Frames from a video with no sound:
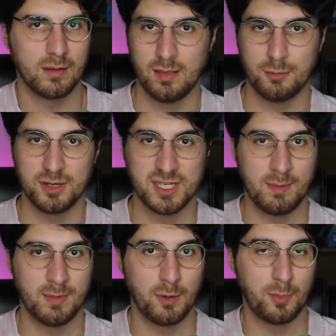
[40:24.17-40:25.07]
The
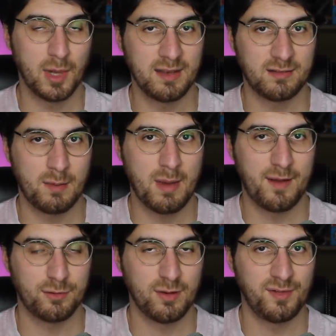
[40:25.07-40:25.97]
regime that replaced him
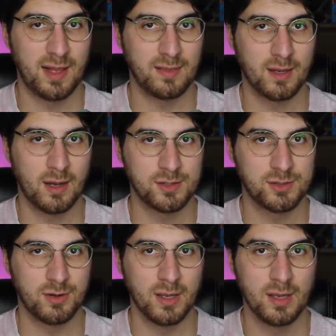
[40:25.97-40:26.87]
after he fled the
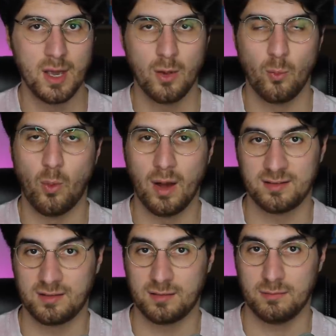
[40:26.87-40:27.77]
country
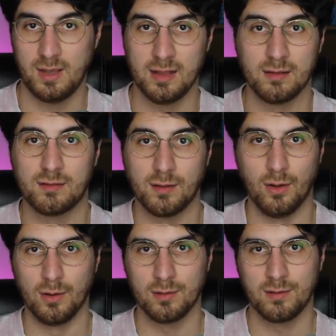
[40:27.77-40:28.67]
was
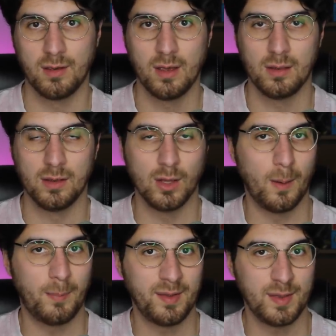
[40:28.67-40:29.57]
installed,
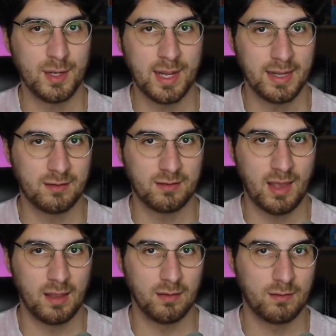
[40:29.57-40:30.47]
not by the United
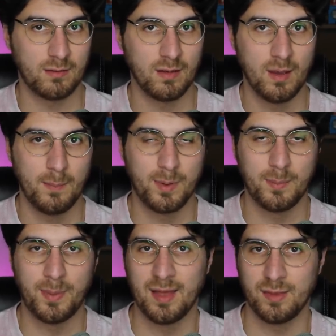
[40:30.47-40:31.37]
States,
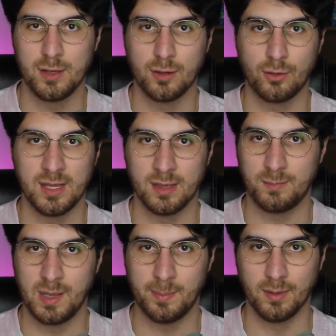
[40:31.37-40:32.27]
but by the
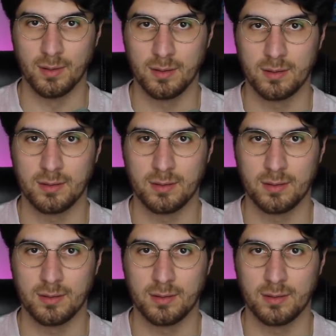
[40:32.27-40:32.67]
Ukrainian people.